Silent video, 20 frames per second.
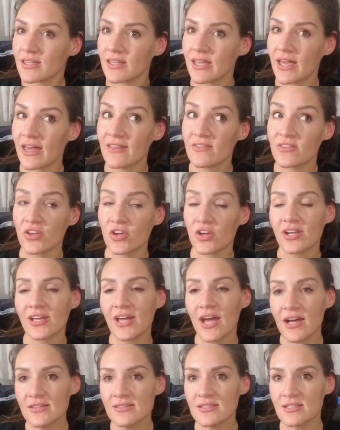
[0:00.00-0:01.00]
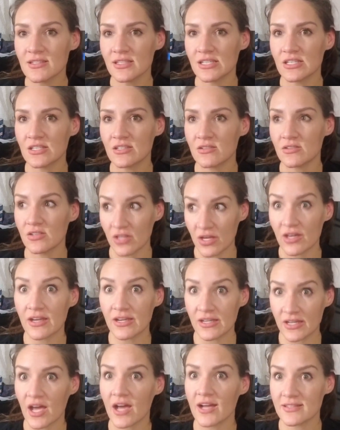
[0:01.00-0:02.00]
And they're constantly,
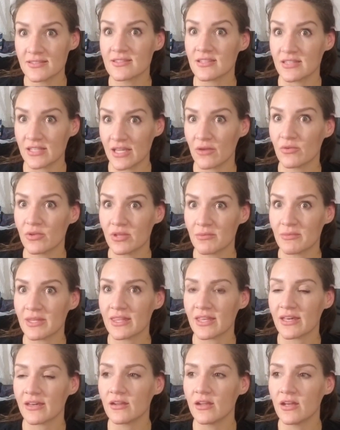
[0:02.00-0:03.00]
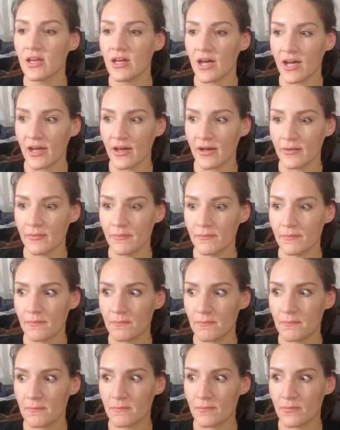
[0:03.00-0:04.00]
I really mean that,
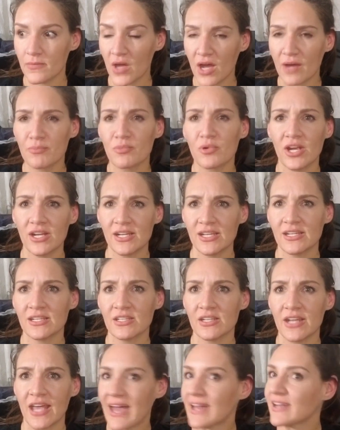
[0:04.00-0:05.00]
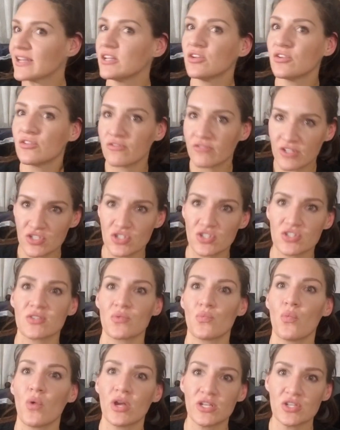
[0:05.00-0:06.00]
upgrading and adding new features
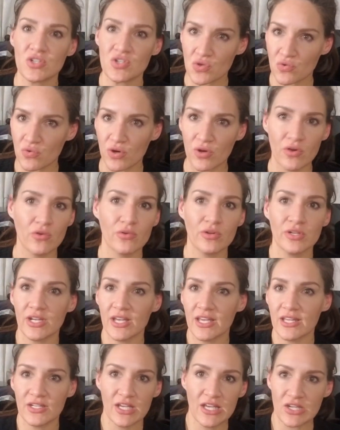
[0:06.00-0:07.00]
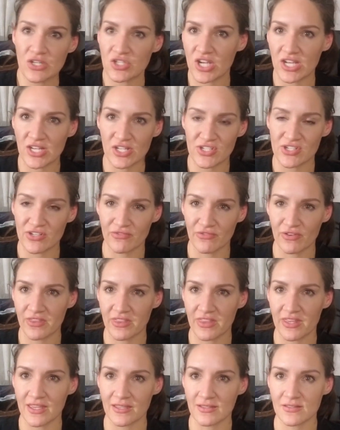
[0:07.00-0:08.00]
and wanting to grow and change different
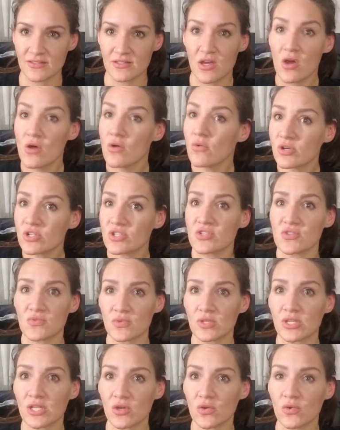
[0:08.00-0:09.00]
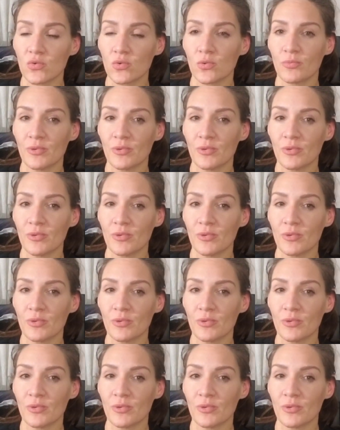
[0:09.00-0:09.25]
things, which is really cool.